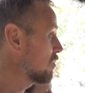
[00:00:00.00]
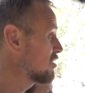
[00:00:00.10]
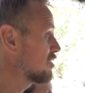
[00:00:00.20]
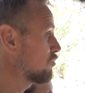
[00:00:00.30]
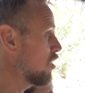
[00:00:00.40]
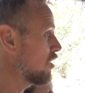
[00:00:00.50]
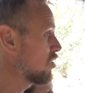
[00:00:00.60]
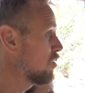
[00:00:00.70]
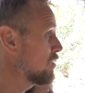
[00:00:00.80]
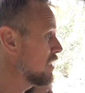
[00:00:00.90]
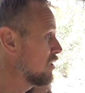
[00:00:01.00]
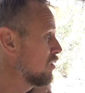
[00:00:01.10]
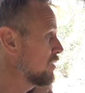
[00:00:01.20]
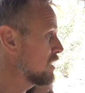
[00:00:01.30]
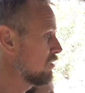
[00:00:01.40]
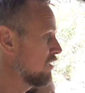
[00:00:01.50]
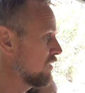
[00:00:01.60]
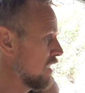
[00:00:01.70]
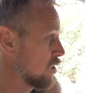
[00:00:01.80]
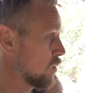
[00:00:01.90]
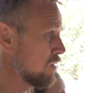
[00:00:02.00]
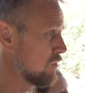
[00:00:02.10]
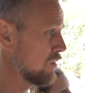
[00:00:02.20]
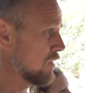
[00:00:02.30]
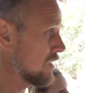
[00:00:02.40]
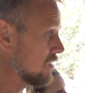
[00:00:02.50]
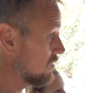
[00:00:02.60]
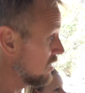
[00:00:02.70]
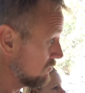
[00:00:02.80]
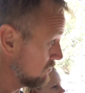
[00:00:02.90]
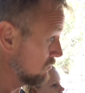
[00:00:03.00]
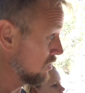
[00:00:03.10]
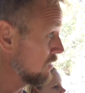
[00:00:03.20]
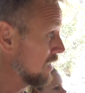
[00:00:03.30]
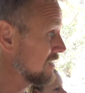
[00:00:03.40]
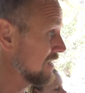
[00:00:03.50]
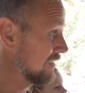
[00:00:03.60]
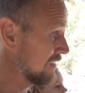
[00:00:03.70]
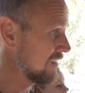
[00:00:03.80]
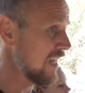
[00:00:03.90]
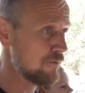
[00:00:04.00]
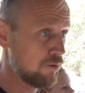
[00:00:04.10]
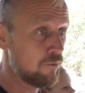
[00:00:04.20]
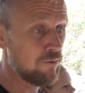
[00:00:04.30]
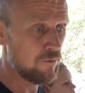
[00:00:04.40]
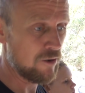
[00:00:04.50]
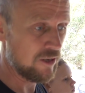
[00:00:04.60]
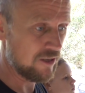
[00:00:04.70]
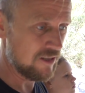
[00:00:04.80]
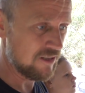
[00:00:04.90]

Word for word: Lobster's Rock, could be Little Beecroft Head, could be Mermaid Mermaid's Inlet. That's probably what it